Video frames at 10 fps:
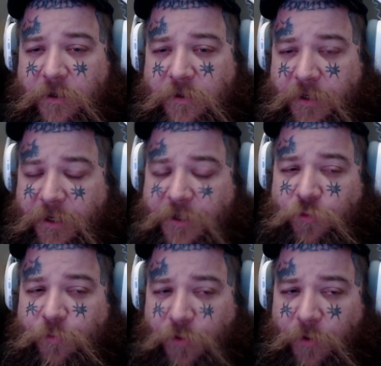to get you
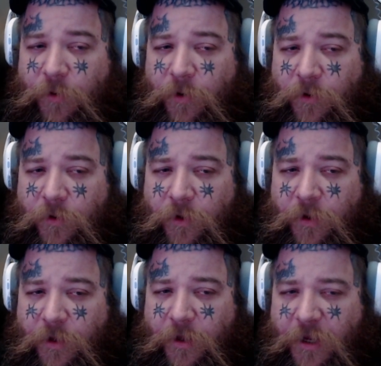a pre-roll.
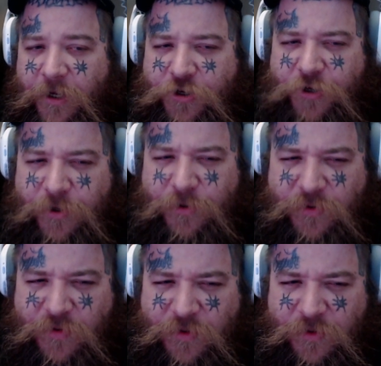And she
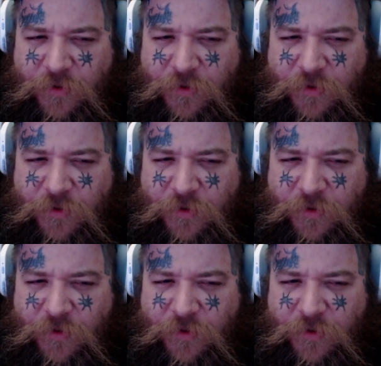goes,